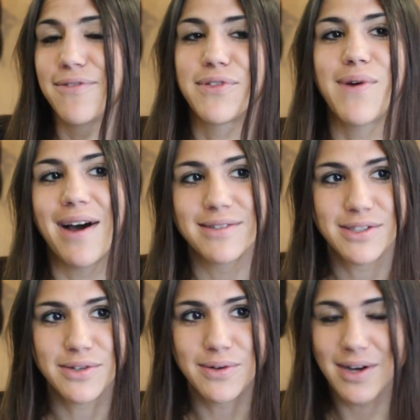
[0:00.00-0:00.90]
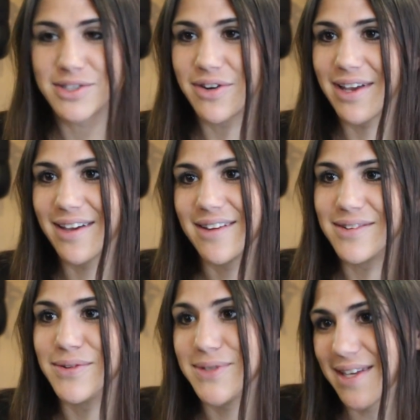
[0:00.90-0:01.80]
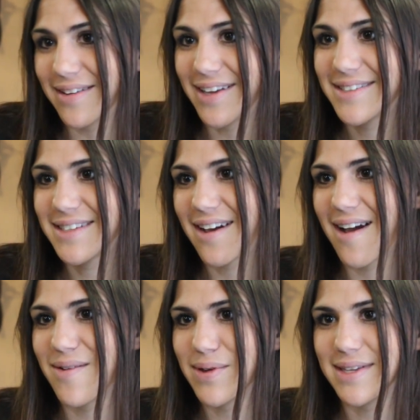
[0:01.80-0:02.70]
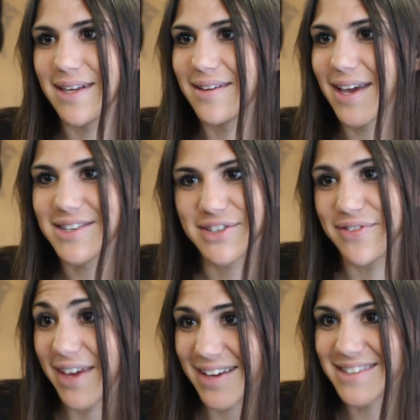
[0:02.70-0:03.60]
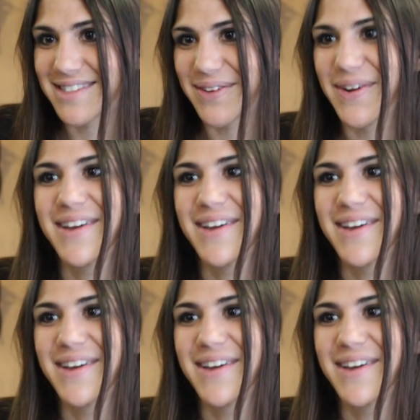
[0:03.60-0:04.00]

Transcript: and flew out to Australia and New Zealand with a delegation of kids.